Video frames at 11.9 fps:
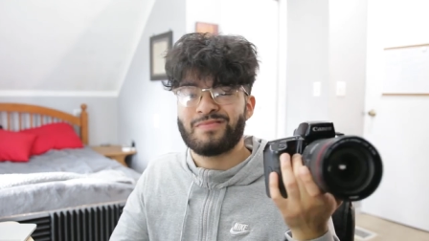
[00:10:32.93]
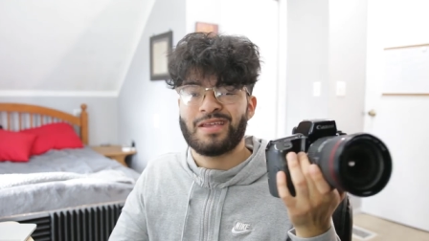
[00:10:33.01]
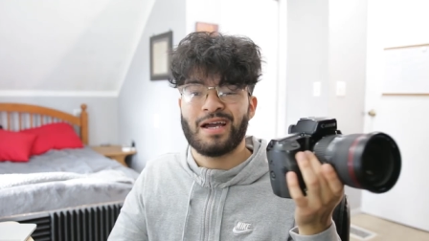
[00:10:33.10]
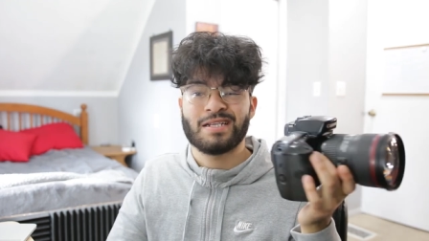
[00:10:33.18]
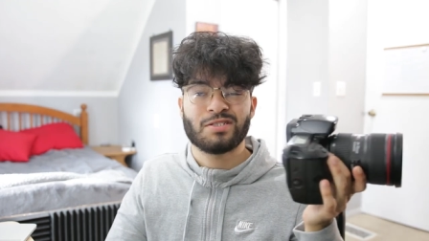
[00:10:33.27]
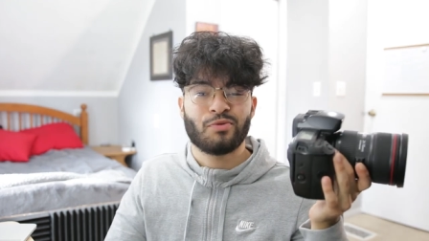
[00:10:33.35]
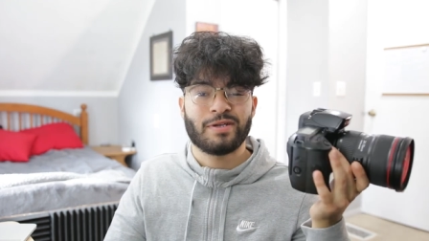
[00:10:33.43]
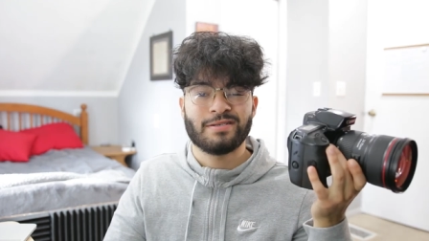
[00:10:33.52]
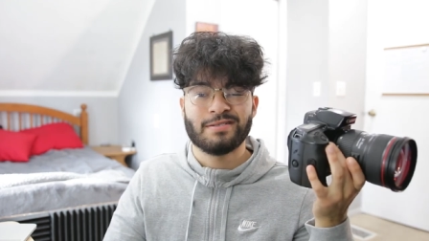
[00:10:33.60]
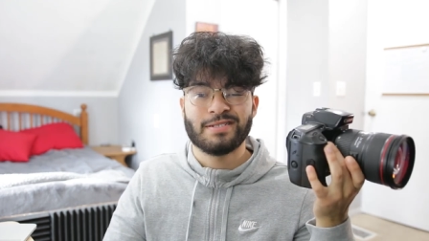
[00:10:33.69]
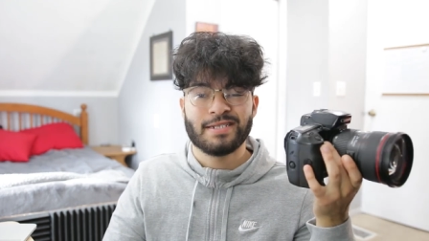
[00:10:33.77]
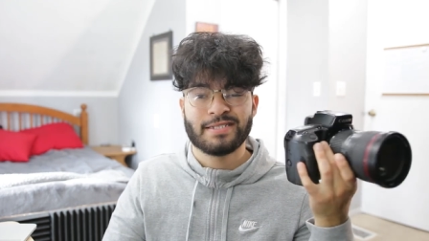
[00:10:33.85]
Yeah, I just wanted
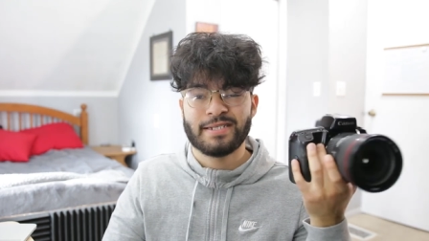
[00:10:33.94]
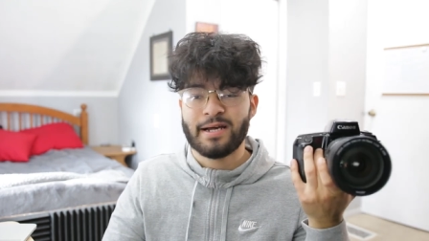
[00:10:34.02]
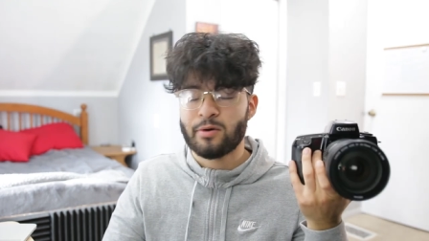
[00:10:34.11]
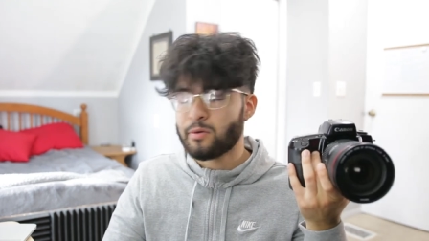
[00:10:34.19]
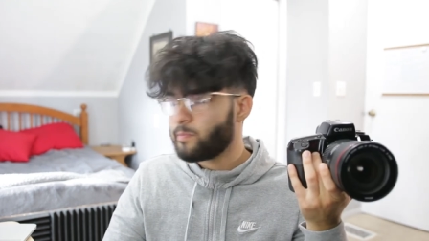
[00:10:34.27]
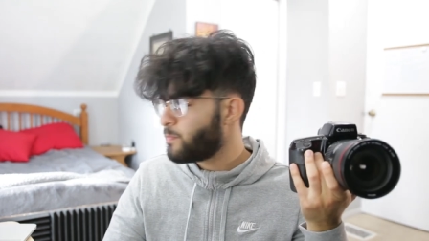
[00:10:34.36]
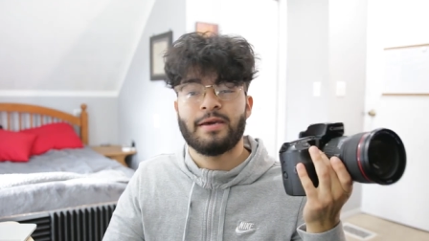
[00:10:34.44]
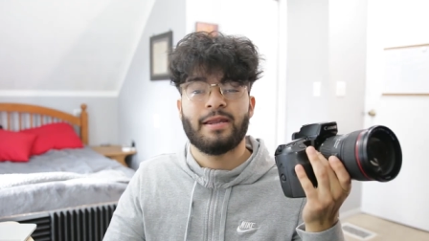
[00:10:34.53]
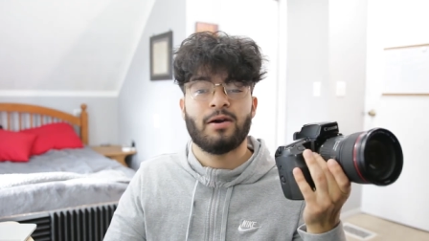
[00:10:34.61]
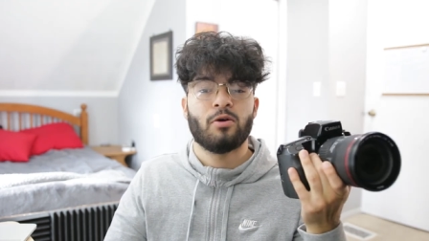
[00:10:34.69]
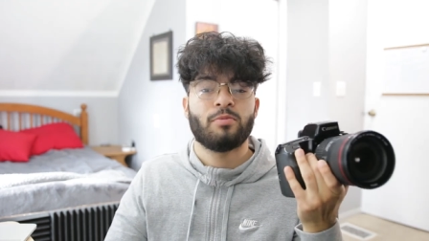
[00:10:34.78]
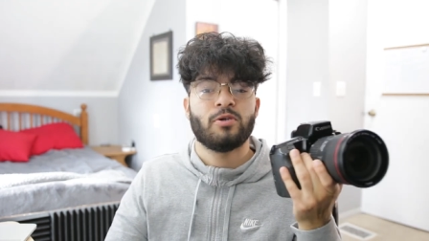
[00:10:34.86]
to test it out and I
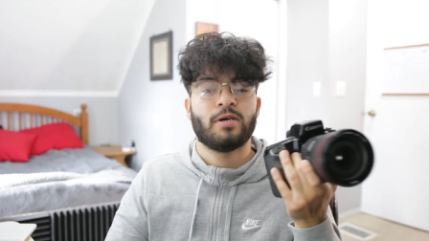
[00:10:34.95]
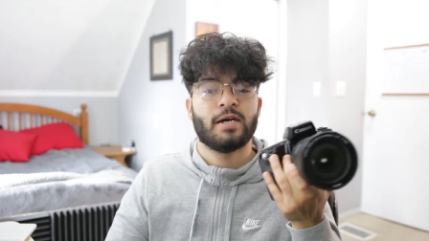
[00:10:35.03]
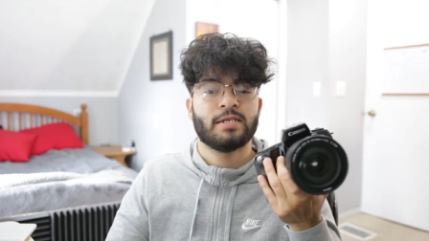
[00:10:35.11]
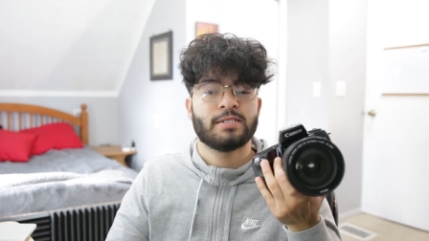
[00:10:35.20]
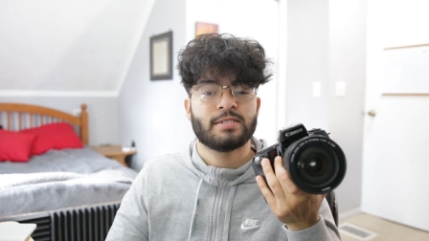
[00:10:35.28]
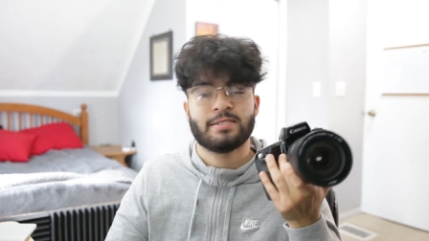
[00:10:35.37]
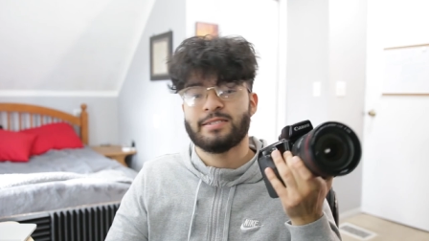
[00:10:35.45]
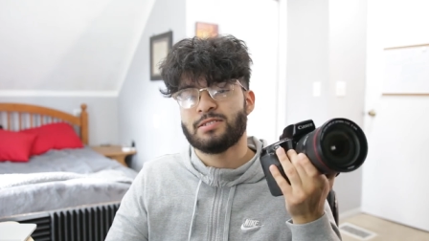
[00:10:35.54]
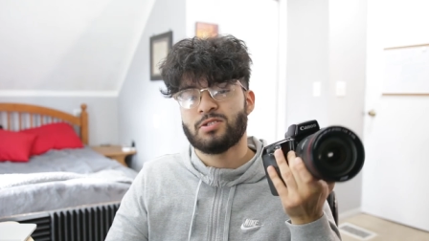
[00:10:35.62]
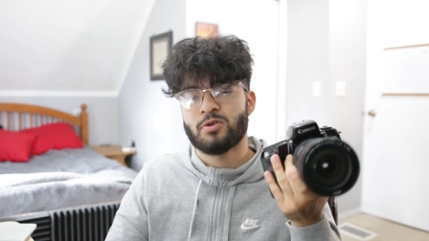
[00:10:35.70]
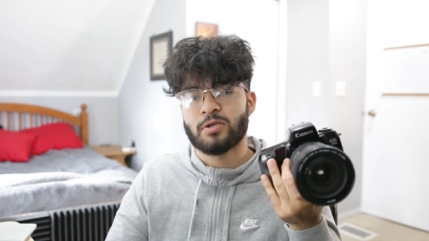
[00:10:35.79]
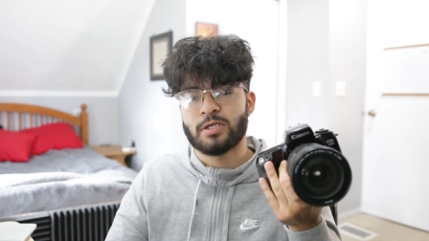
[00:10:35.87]
hope you guys
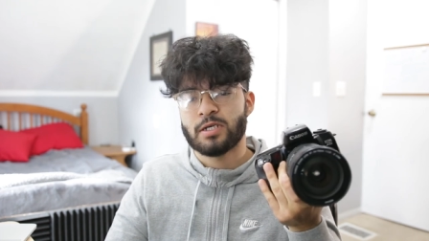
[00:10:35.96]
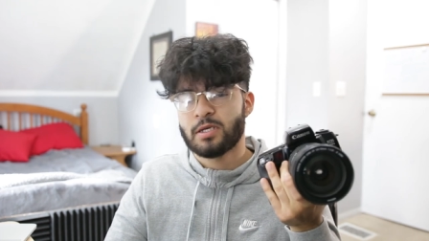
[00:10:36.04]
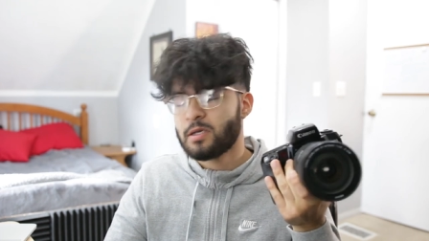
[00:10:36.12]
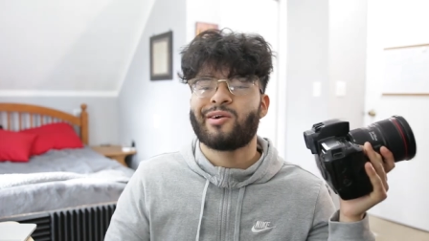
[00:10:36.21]
enjoyed.